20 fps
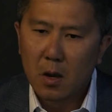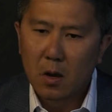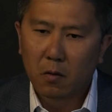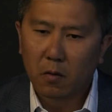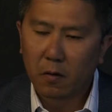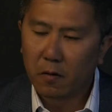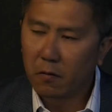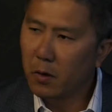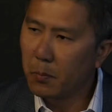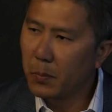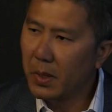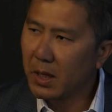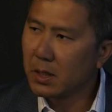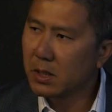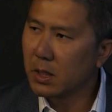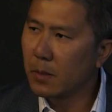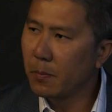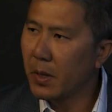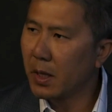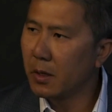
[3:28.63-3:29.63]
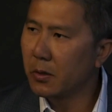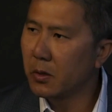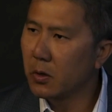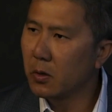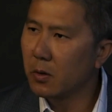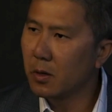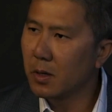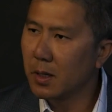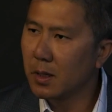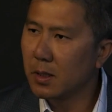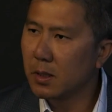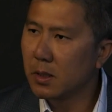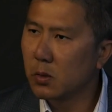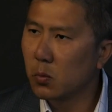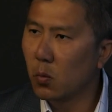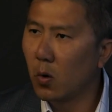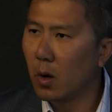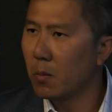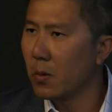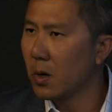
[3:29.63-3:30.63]
One of our biggest competitor is
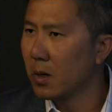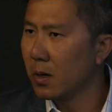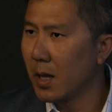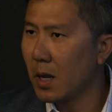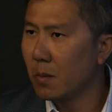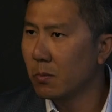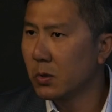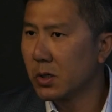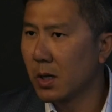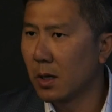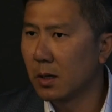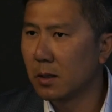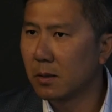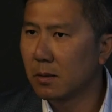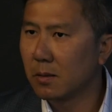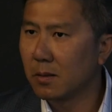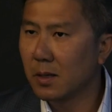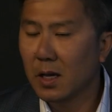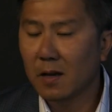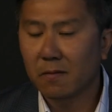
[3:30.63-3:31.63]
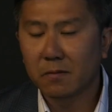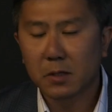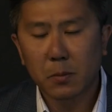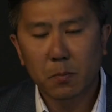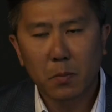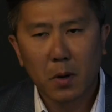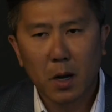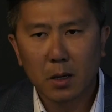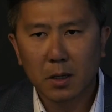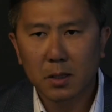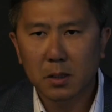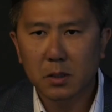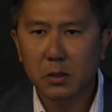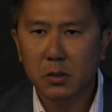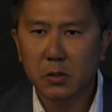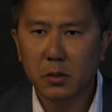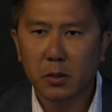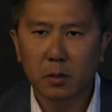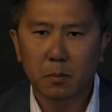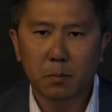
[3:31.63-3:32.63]
Walmart and Amazon. They have deep
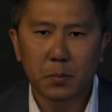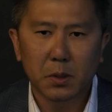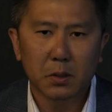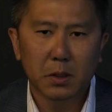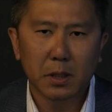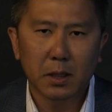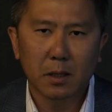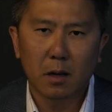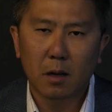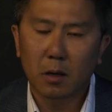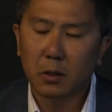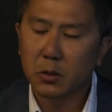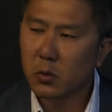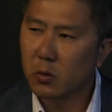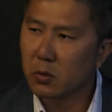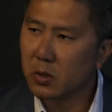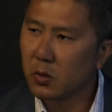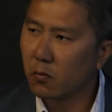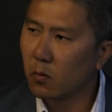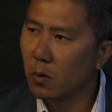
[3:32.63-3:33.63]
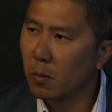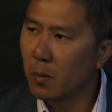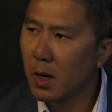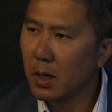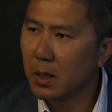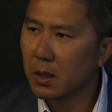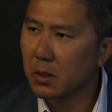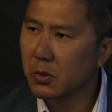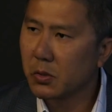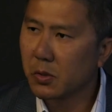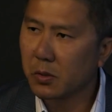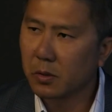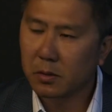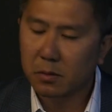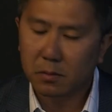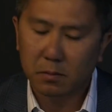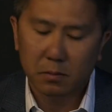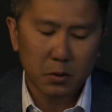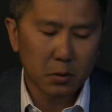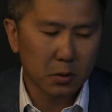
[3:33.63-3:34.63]
pockets. They're building all sorts of robotics.
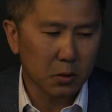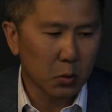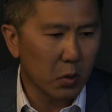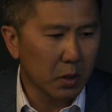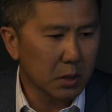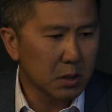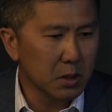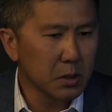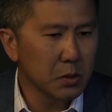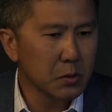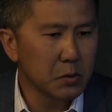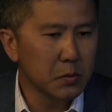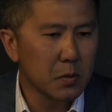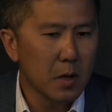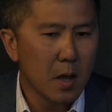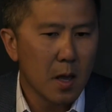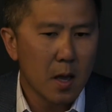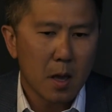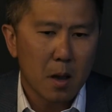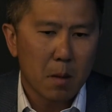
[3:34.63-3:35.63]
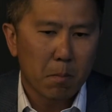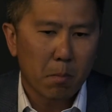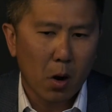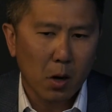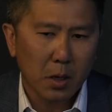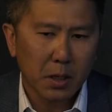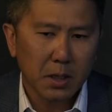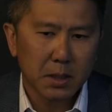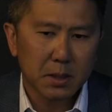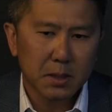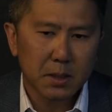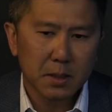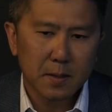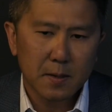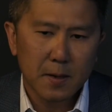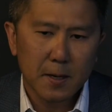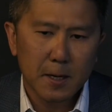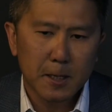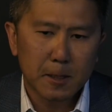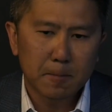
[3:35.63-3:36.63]
They're quick to market.
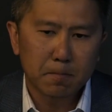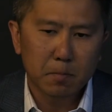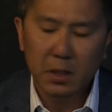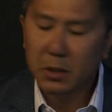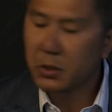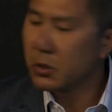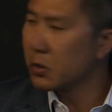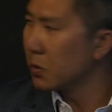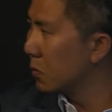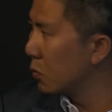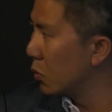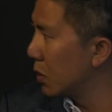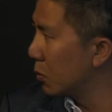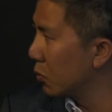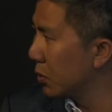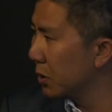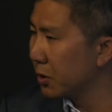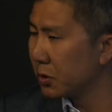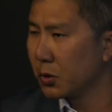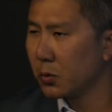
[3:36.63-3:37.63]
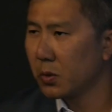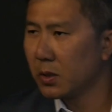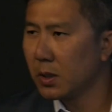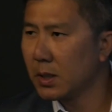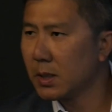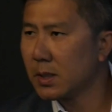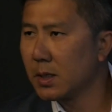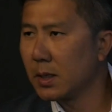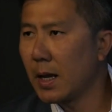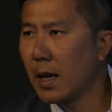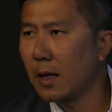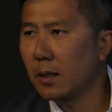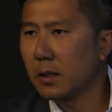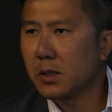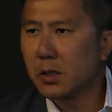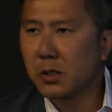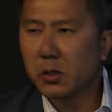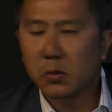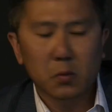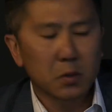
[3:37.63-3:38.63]
And so when we're doing these
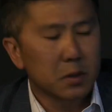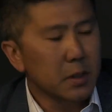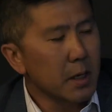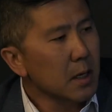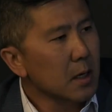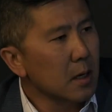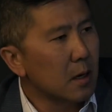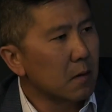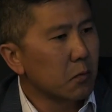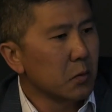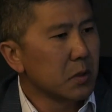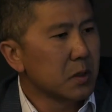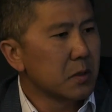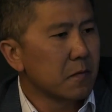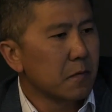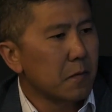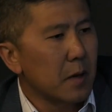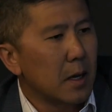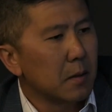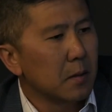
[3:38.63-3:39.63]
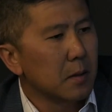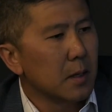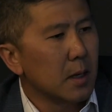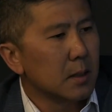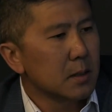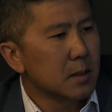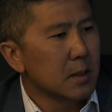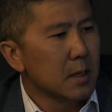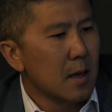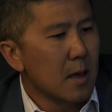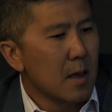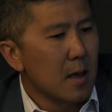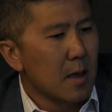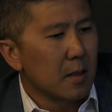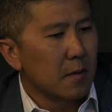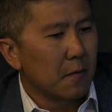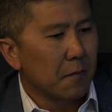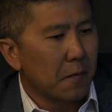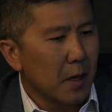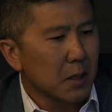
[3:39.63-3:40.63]
analysis with Takeoff, we found that
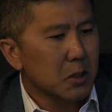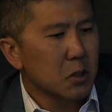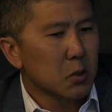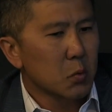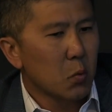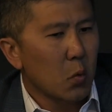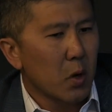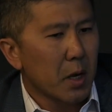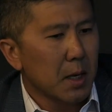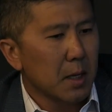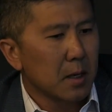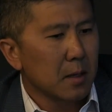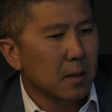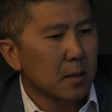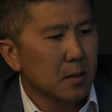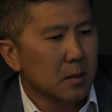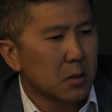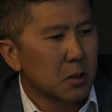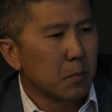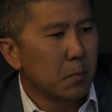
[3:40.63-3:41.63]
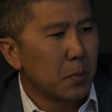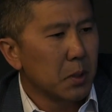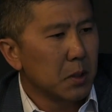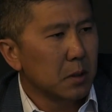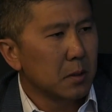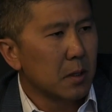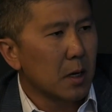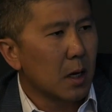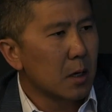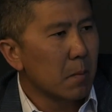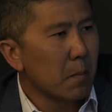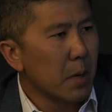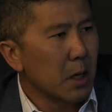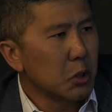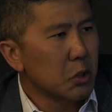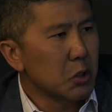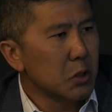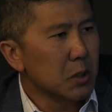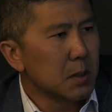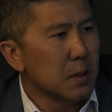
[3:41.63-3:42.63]
the fastest way to build
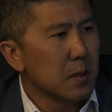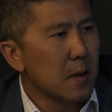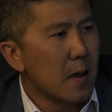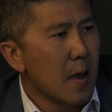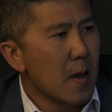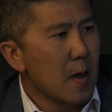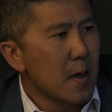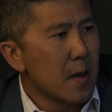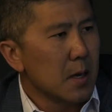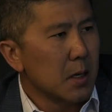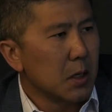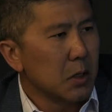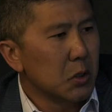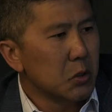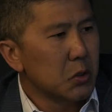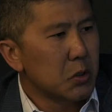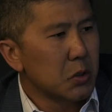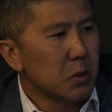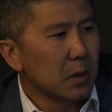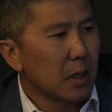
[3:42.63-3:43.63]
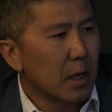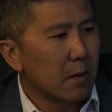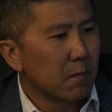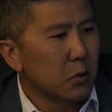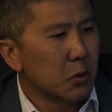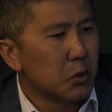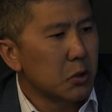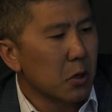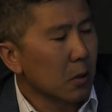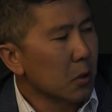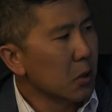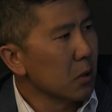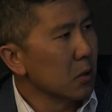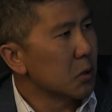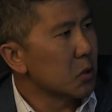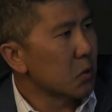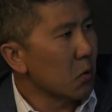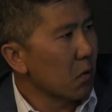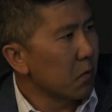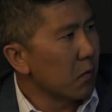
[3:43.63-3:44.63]
automation is to leverage our
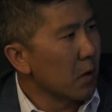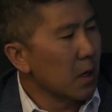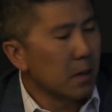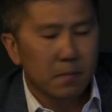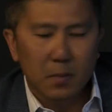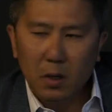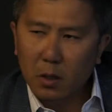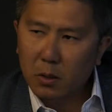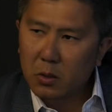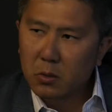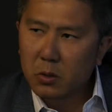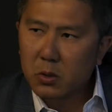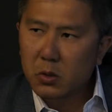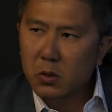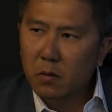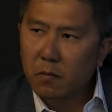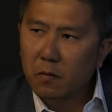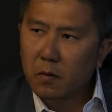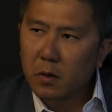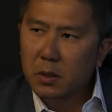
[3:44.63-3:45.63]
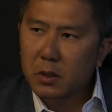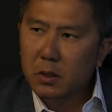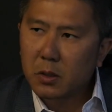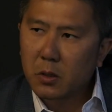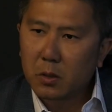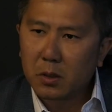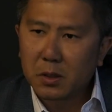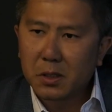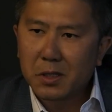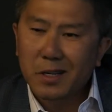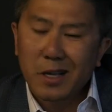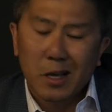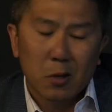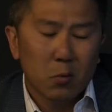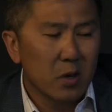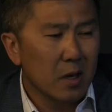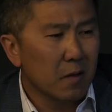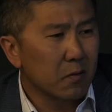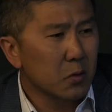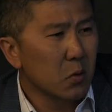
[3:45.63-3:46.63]
current storefront. Our current storefront, currently today,
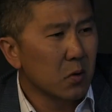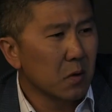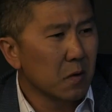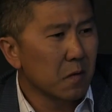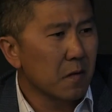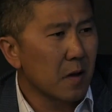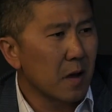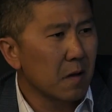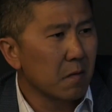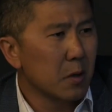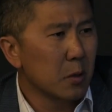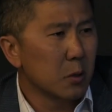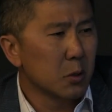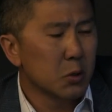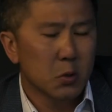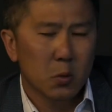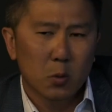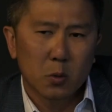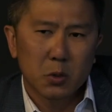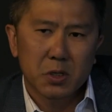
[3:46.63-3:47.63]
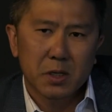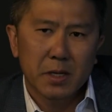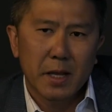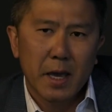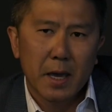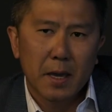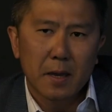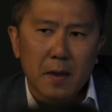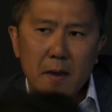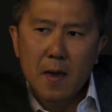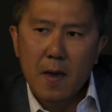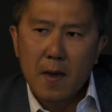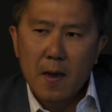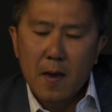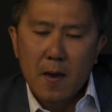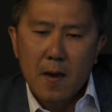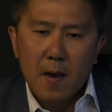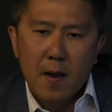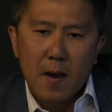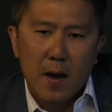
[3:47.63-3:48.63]
we have 2,500 stores today.
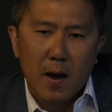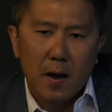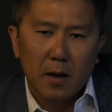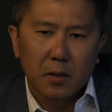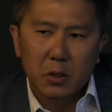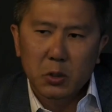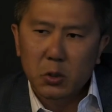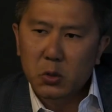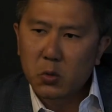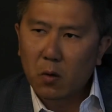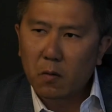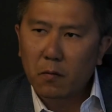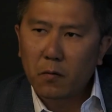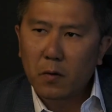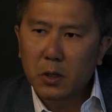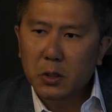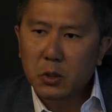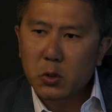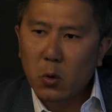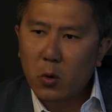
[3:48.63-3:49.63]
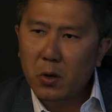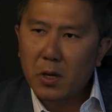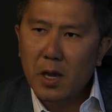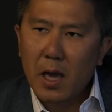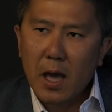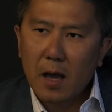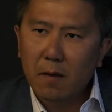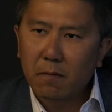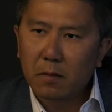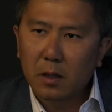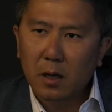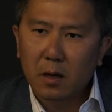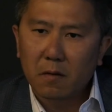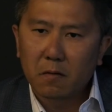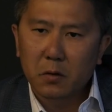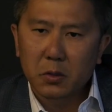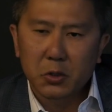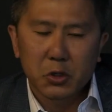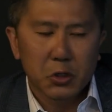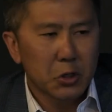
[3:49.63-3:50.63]
These storefronts already have a lot
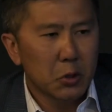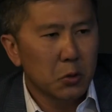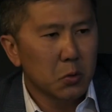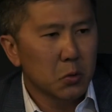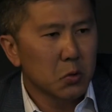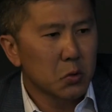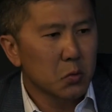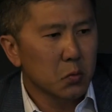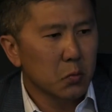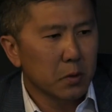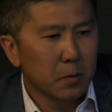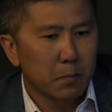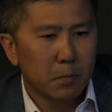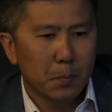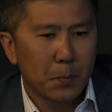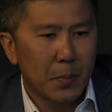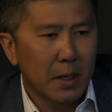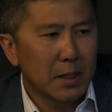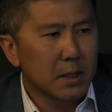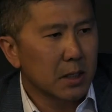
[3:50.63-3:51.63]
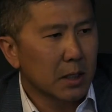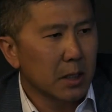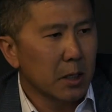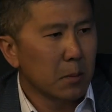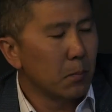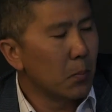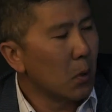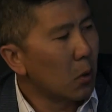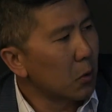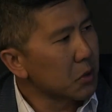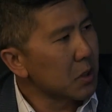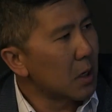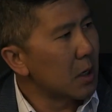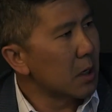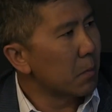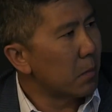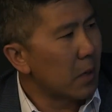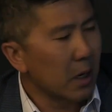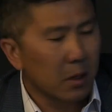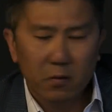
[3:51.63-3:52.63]
of our SKUs. We basically bolt
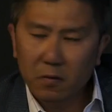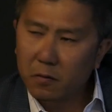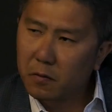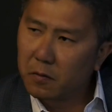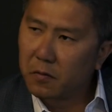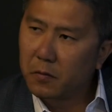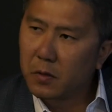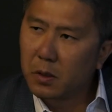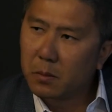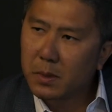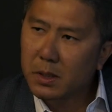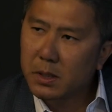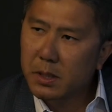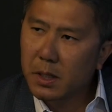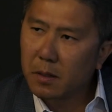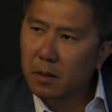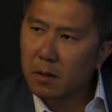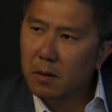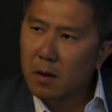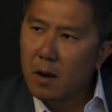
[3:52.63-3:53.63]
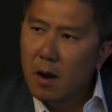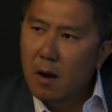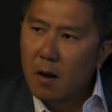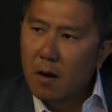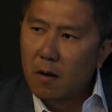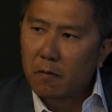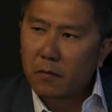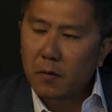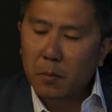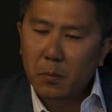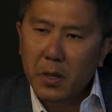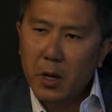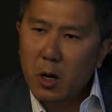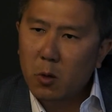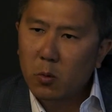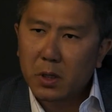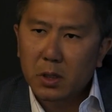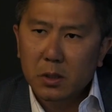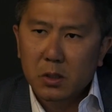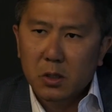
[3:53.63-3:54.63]
on a micro-fulfillment center. From
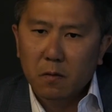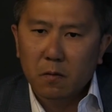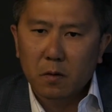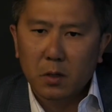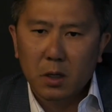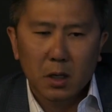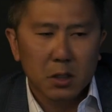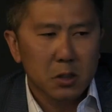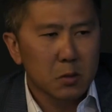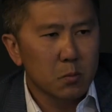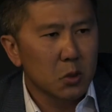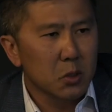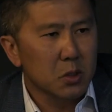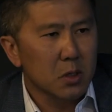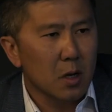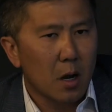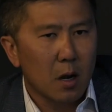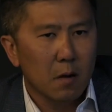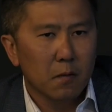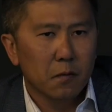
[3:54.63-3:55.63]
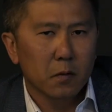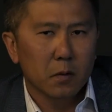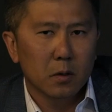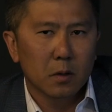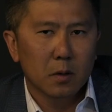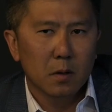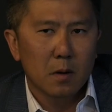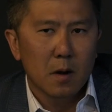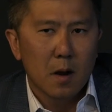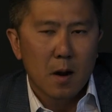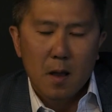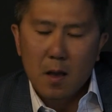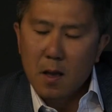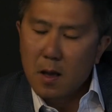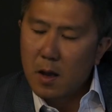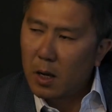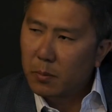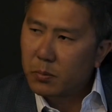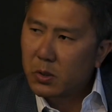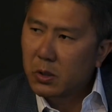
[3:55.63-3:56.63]
there, we can serve our customers, offer
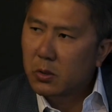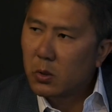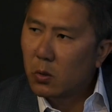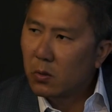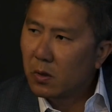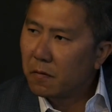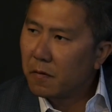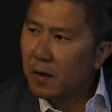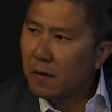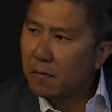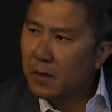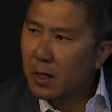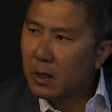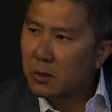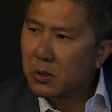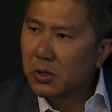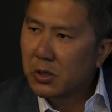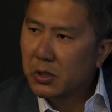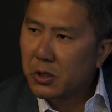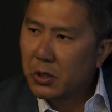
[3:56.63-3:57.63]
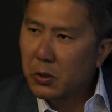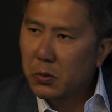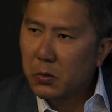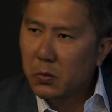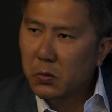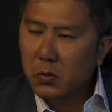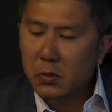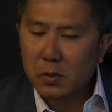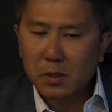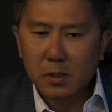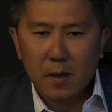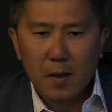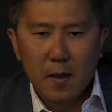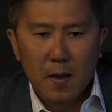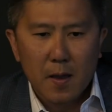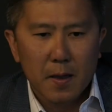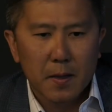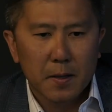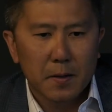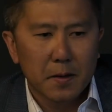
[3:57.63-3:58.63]
up to 25,000 SKUs,
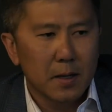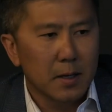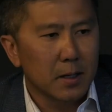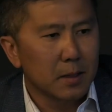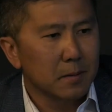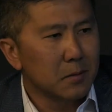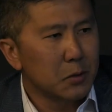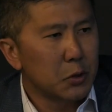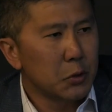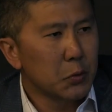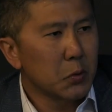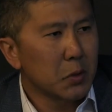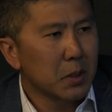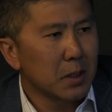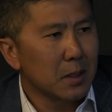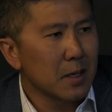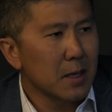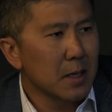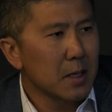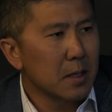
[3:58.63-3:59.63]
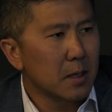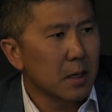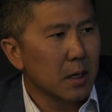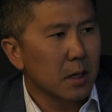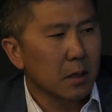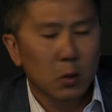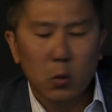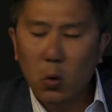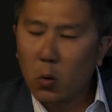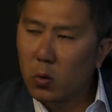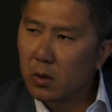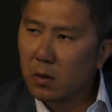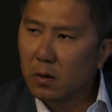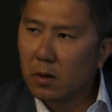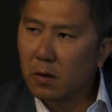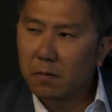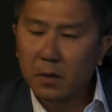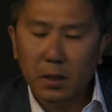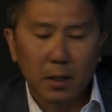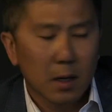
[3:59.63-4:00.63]
and do it in a
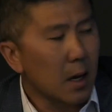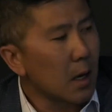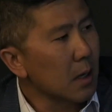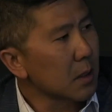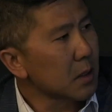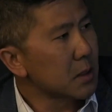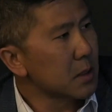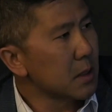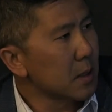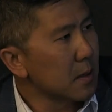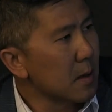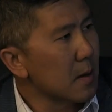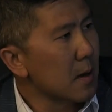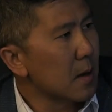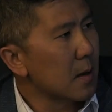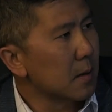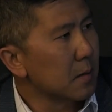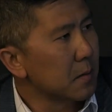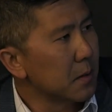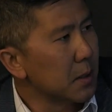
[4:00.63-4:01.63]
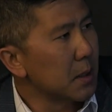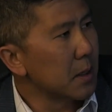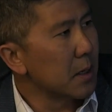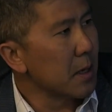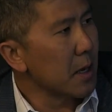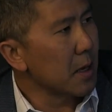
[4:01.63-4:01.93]
quarter of the cost than